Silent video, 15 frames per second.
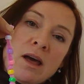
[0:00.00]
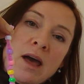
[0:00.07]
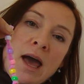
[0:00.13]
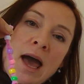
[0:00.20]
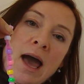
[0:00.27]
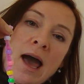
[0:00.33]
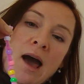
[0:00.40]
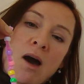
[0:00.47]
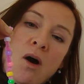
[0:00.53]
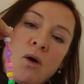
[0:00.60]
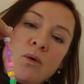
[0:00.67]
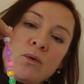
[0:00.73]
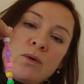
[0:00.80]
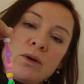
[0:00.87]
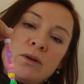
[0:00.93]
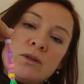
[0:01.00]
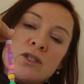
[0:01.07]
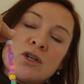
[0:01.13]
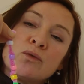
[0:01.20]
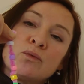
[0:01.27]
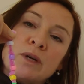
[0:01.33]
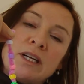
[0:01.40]
how
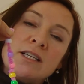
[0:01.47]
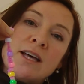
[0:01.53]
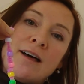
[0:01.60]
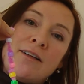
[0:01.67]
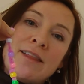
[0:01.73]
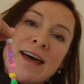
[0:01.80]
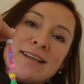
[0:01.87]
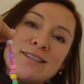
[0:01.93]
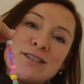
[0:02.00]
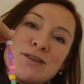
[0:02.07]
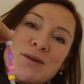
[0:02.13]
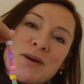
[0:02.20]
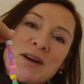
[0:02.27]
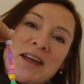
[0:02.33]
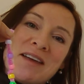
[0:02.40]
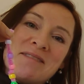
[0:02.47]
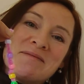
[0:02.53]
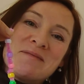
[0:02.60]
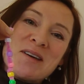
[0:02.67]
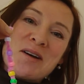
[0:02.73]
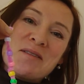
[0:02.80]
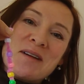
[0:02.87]
to retell that story,
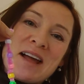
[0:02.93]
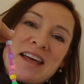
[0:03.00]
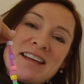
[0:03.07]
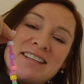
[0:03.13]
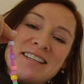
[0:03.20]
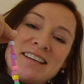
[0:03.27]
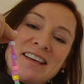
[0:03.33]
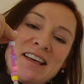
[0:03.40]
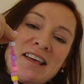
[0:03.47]
all right?